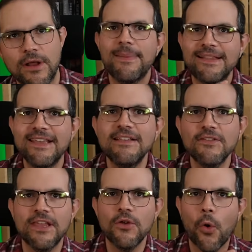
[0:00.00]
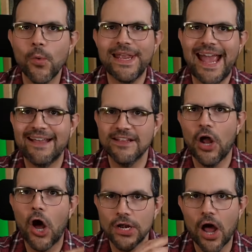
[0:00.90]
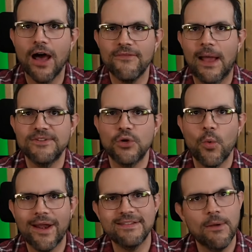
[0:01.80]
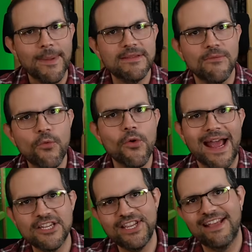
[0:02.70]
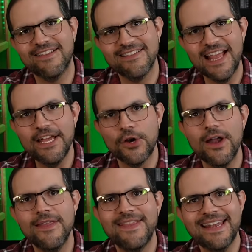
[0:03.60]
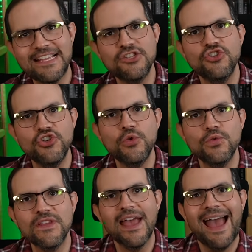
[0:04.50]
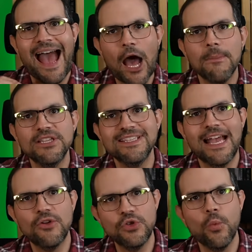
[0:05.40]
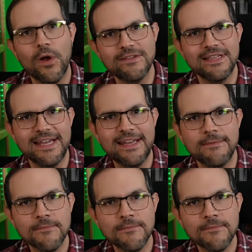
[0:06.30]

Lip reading: The Bathys here only has an on-off option, whereas the Momentum 4 actually has a slider that lets you choose how much sound you want to let in.